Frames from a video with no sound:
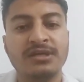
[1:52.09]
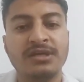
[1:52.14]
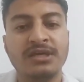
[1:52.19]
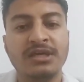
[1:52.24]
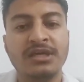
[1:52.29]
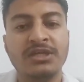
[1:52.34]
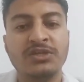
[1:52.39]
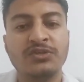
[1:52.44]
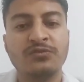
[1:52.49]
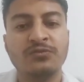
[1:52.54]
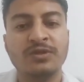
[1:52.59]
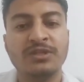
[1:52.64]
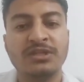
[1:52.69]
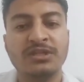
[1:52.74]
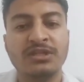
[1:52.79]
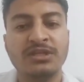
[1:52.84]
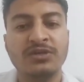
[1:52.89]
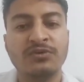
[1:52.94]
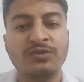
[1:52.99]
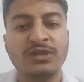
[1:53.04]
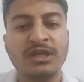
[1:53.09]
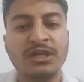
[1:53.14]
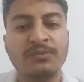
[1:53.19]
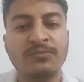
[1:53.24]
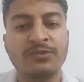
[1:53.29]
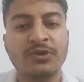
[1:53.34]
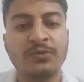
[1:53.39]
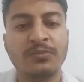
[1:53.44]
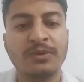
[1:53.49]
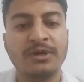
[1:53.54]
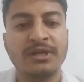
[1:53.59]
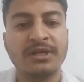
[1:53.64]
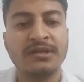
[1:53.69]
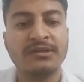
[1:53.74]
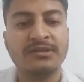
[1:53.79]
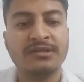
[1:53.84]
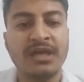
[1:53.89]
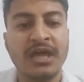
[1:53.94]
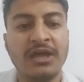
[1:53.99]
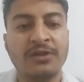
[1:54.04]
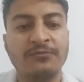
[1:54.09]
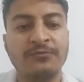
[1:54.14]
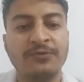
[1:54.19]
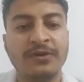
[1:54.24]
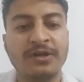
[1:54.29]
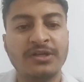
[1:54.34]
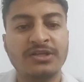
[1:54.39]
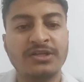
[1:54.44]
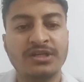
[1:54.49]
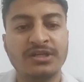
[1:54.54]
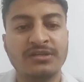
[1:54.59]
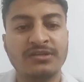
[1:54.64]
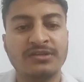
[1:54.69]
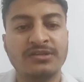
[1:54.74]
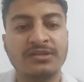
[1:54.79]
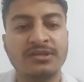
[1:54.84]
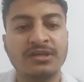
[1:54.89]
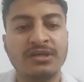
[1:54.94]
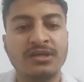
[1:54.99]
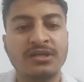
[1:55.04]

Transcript: each with unique properties and functions.